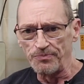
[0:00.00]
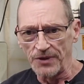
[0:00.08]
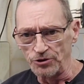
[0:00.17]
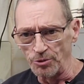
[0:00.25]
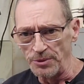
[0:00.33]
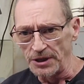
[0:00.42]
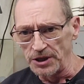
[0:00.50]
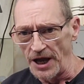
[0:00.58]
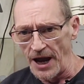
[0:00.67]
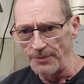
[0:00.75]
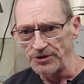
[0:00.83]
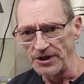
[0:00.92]
And it's going to be
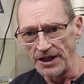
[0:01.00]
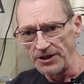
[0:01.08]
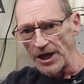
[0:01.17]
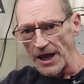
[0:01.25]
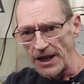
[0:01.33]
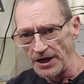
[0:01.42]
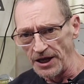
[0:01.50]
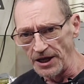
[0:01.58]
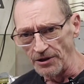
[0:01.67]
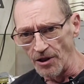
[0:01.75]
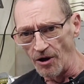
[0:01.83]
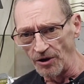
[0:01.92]
clamped and indicated in
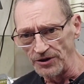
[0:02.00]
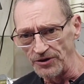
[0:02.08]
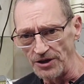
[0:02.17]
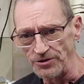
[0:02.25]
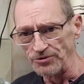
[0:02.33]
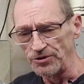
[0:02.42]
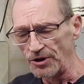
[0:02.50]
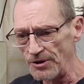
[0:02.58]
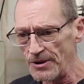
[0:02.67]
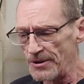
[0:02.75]
along its edges.